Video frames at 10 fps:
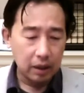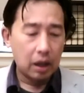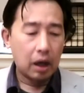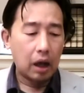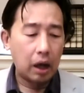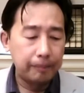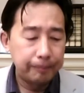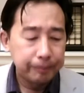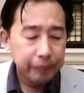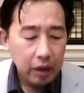
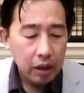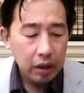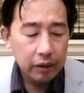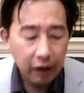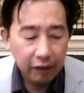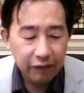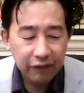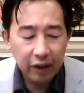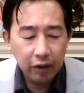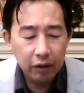A
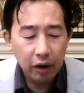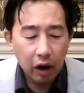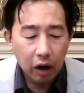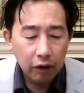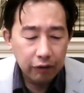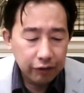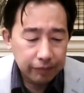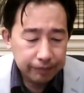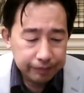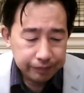fear of,
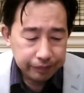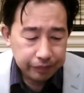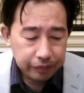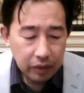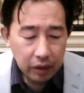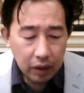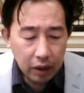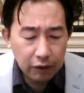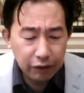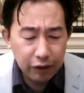
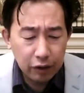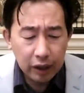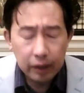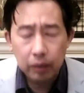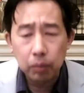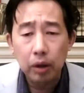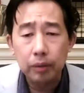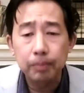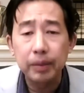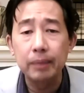if you like,
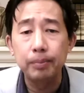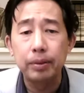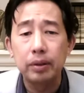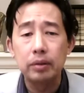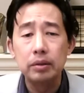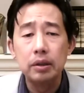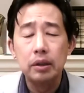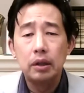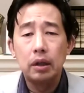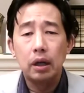what people
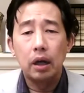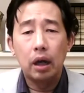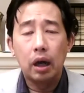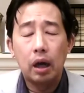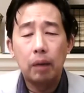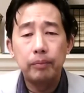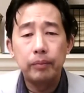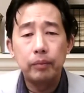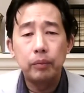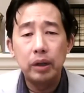
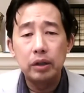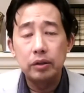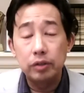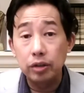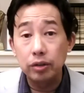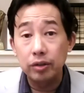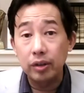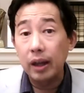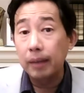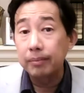will do to
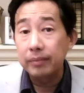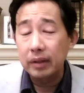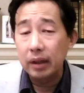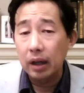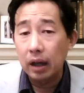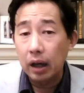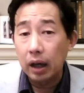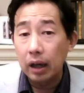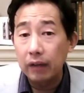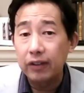them
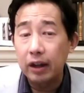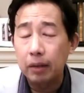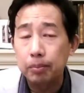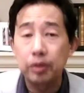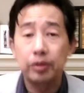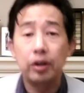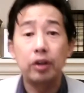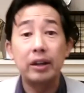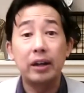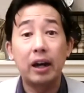if they are put on
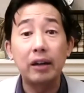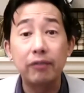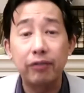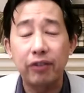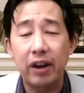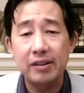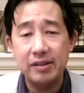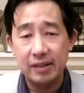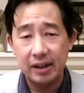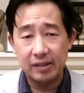an unfriend
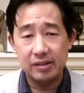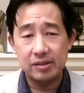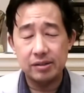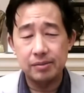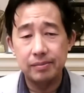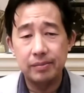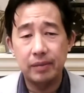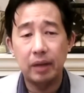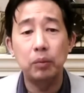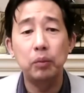list.
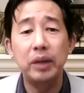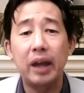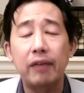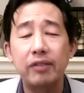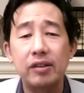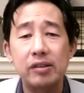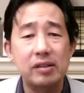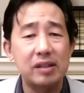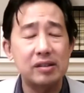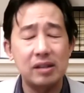And we have this.
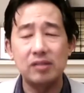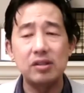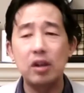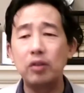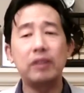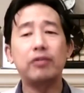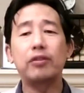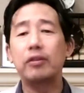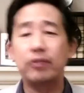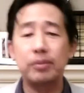It's no
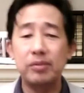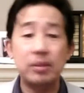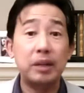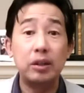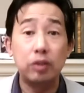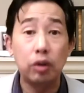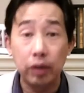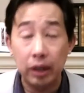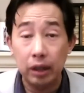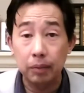different from somebody
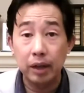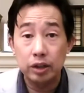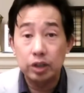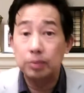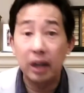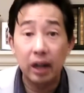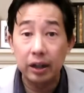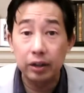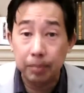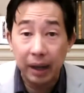talking about you behind
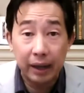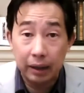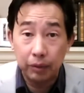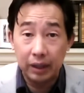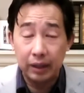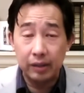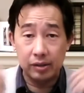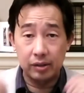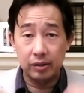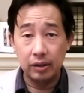your back. It really
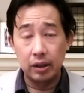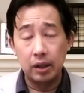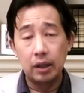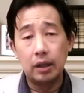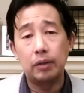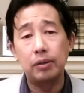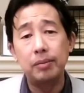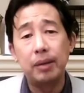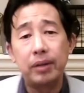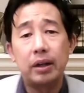isn't. And I
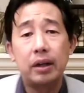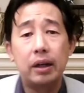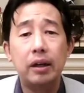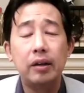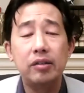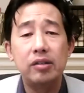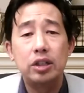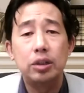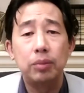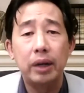remember a
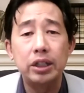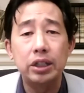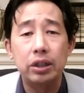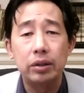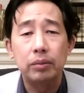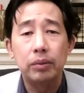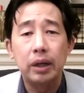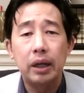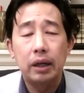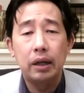situation
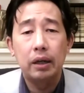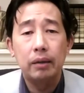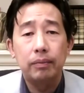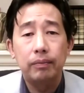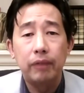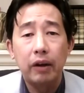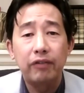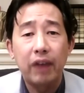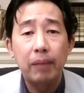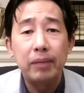where a
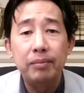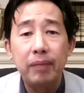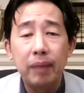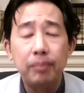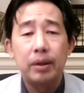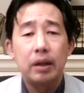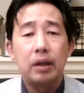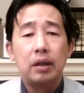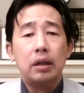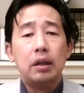family member
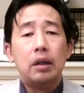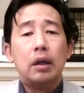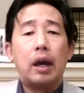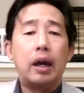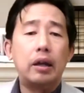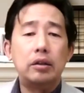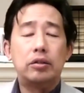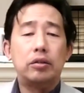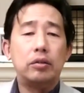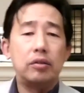had
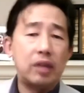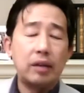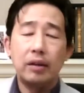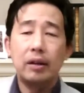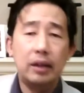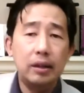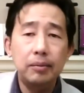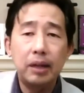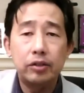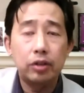sent an
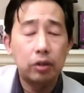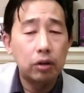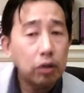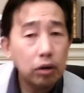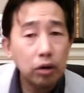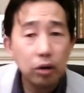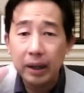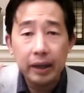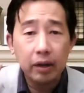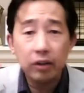email to all
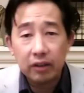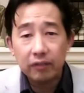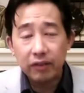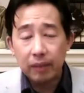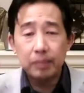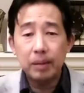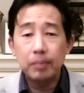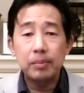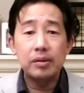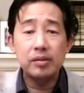my other family
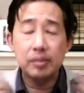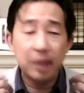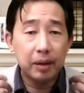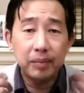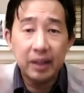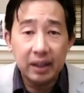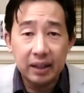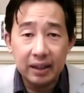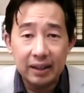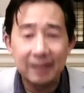members about me.